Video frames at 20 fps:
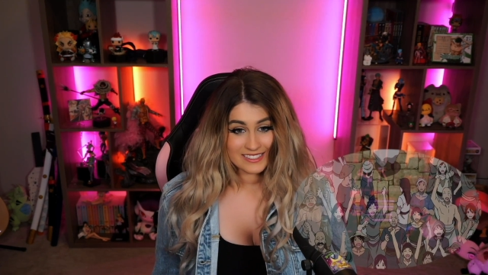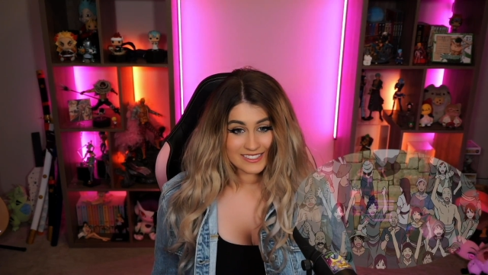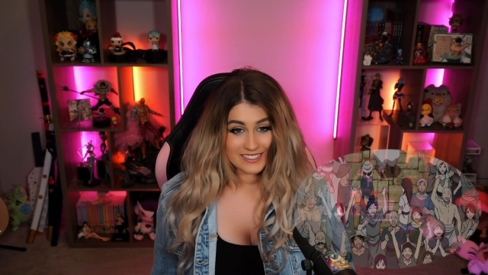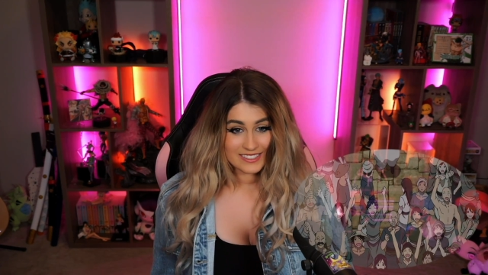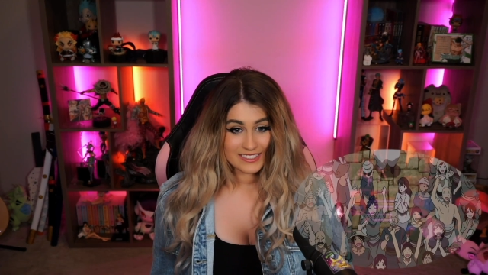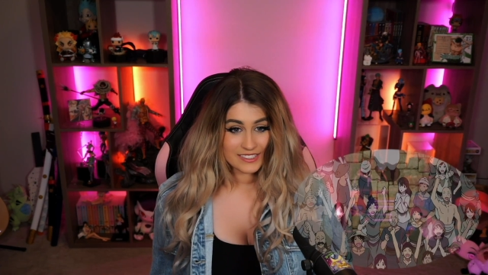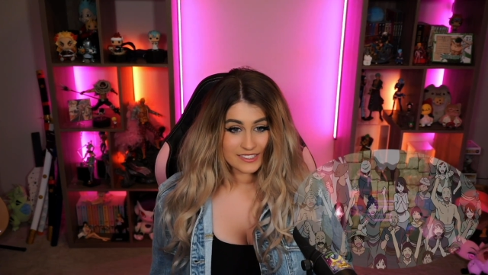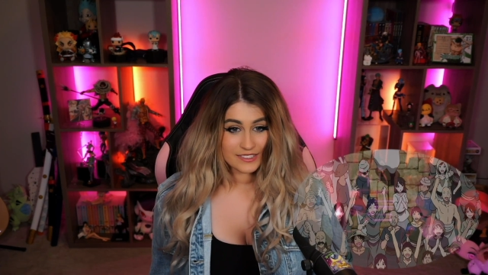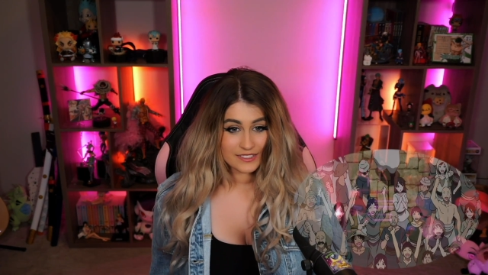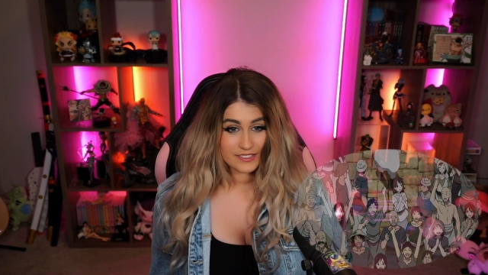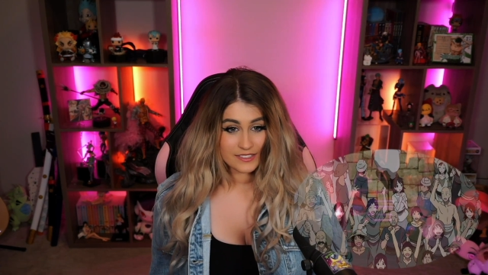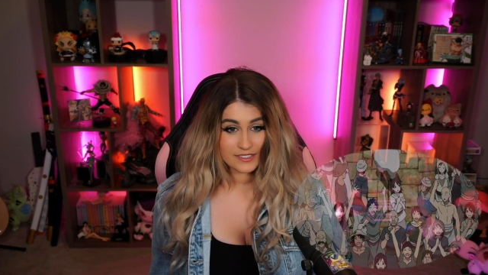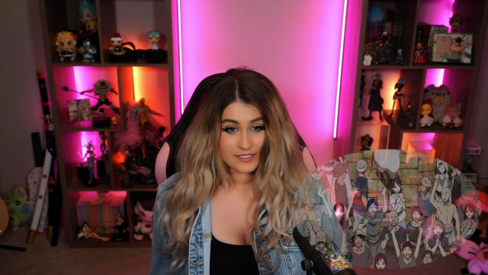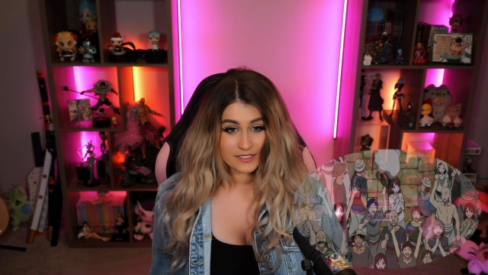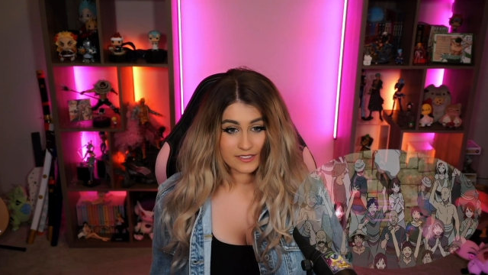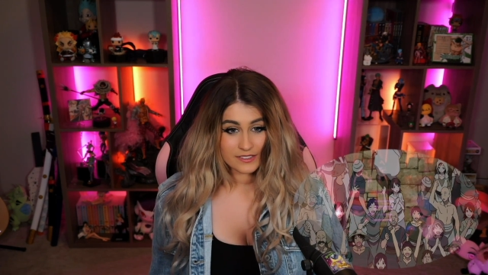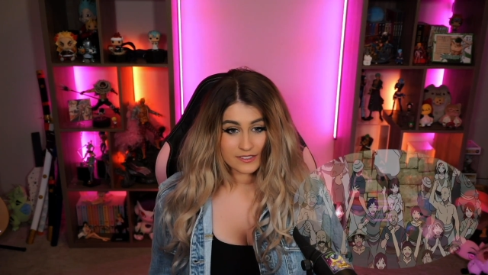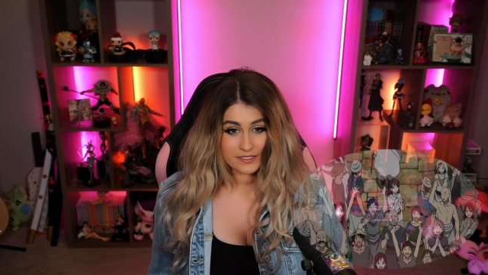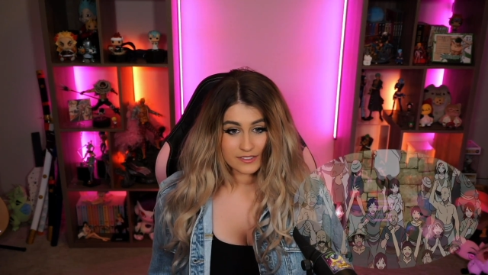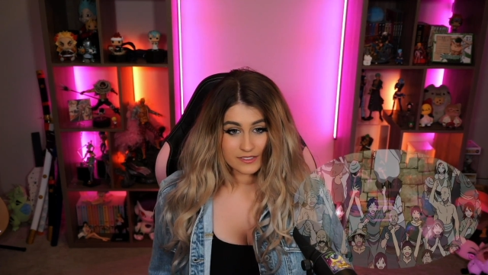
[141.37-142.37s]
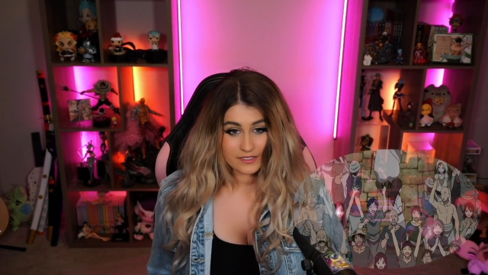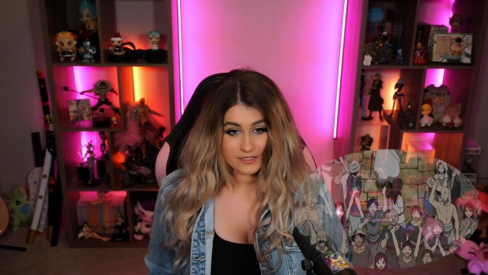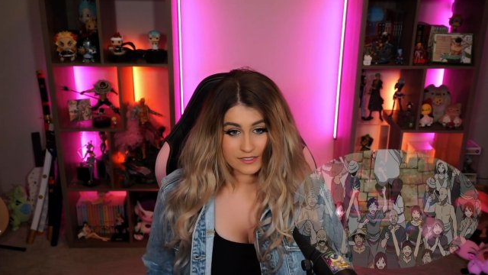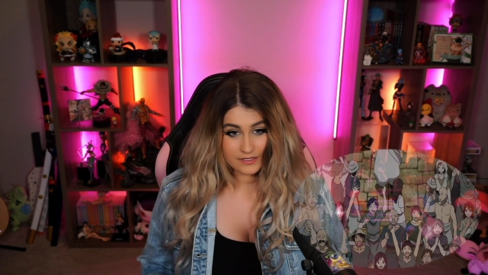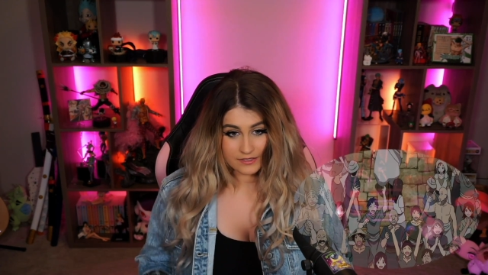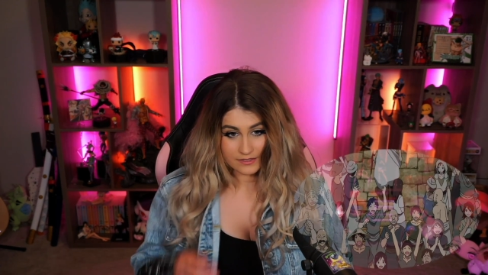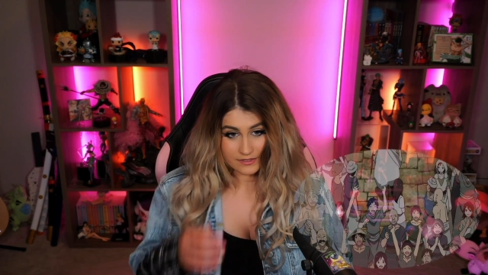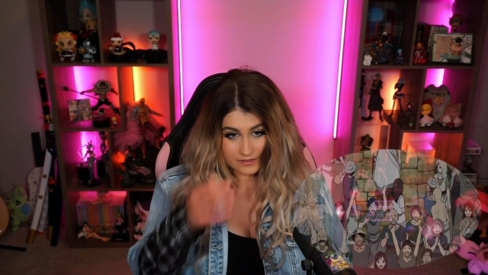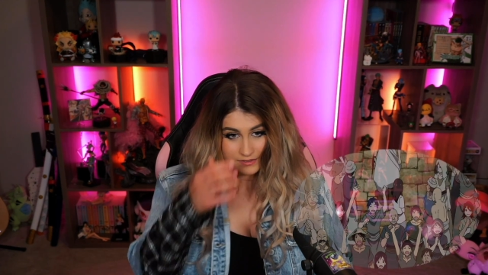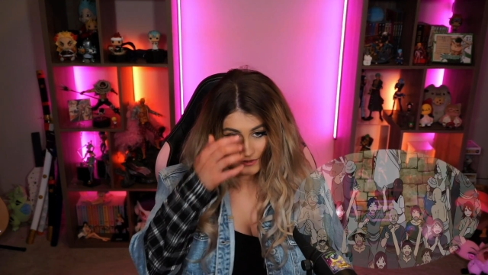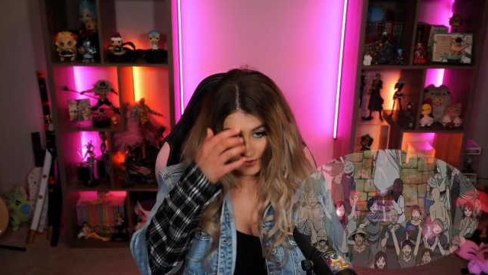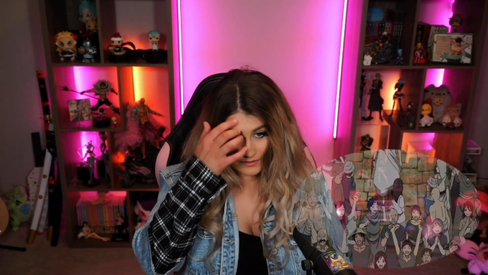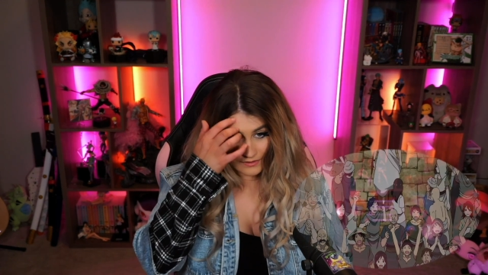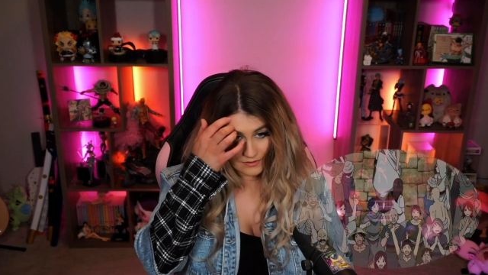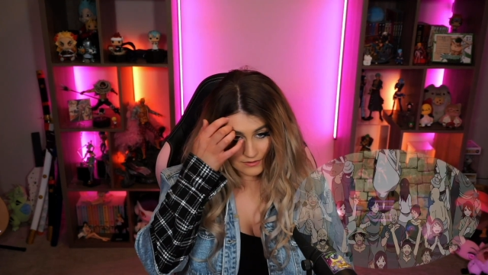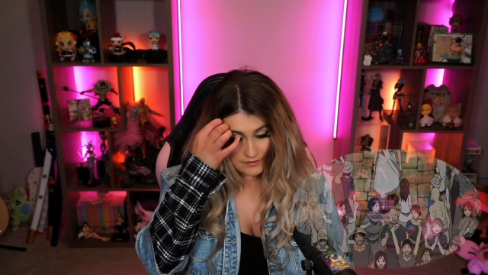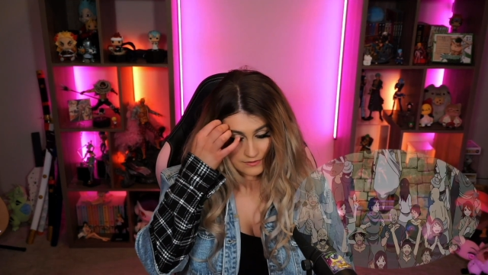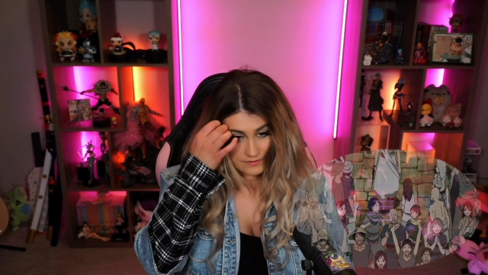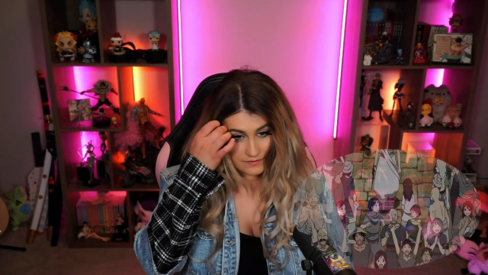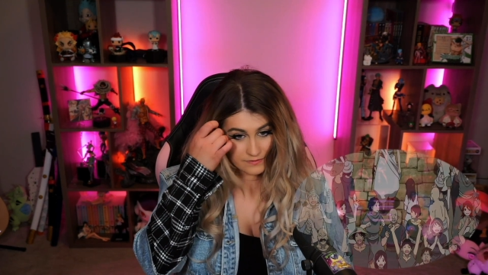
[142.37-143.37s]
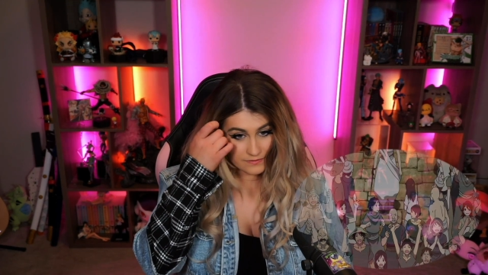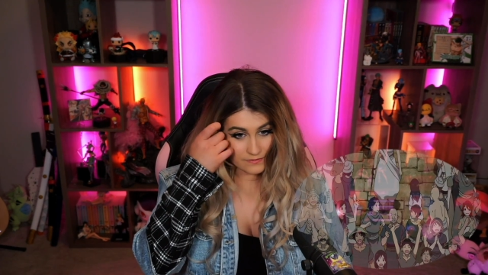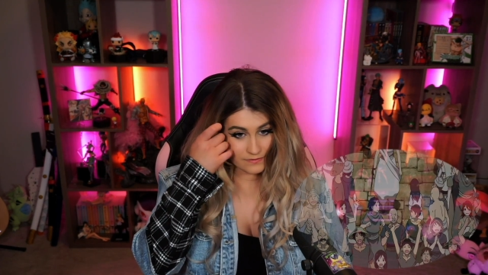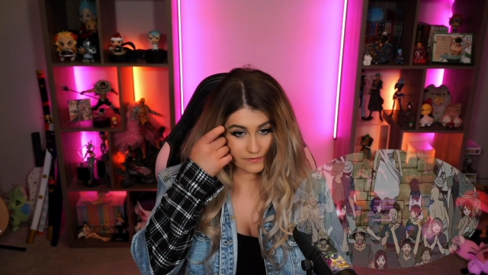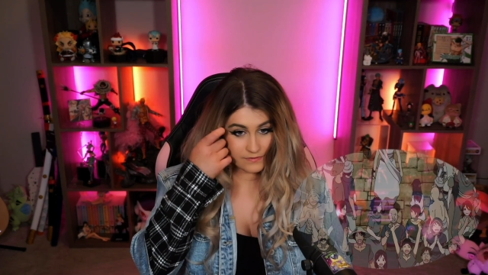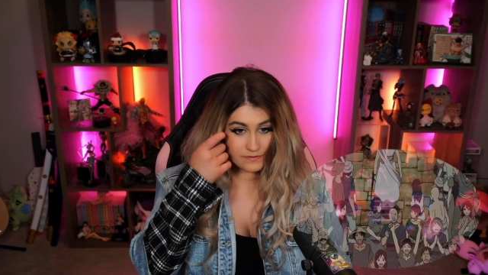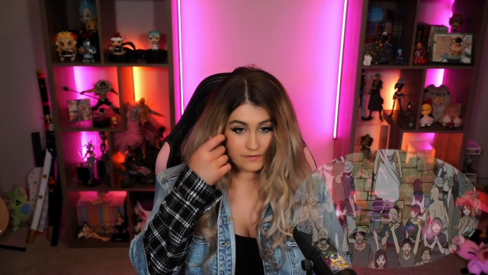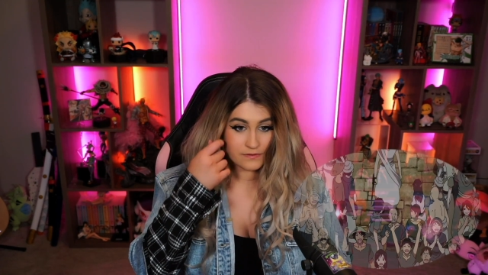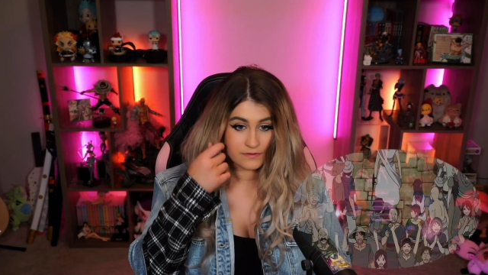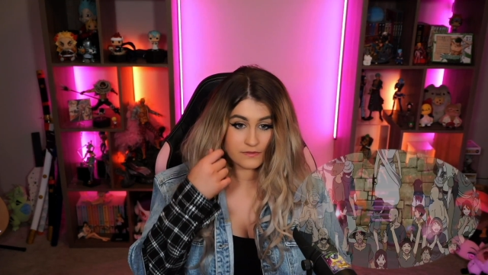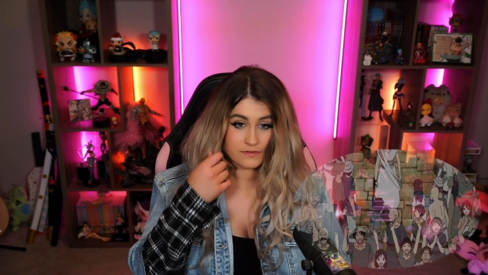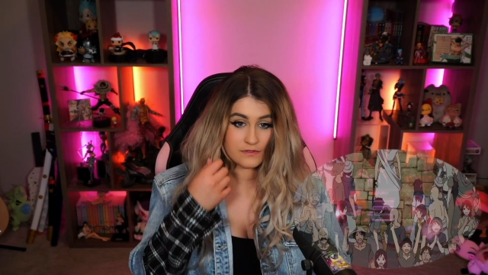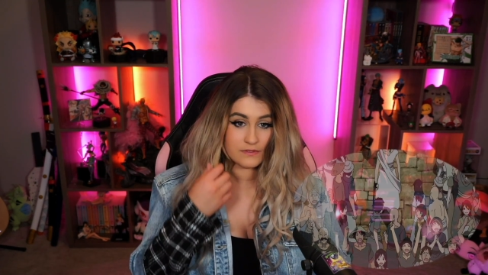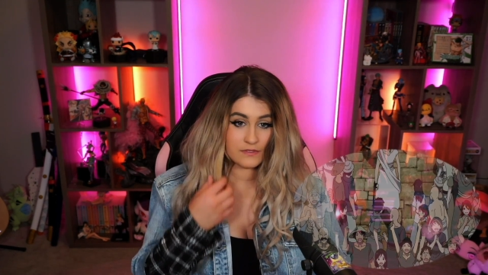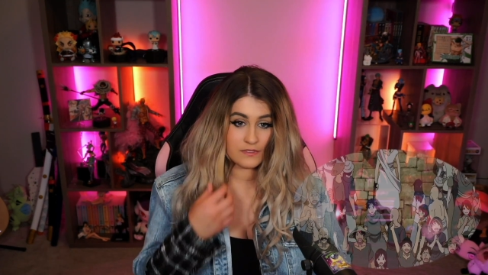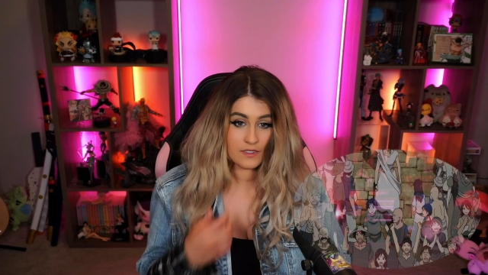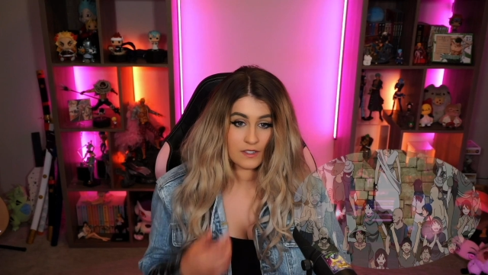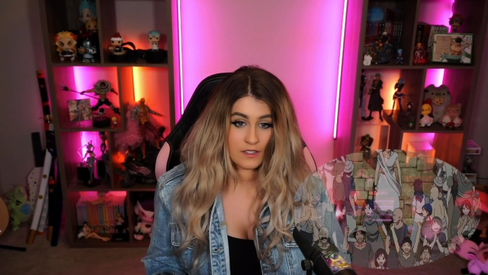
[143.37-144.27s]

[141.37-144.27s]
No one is speaking in this clip.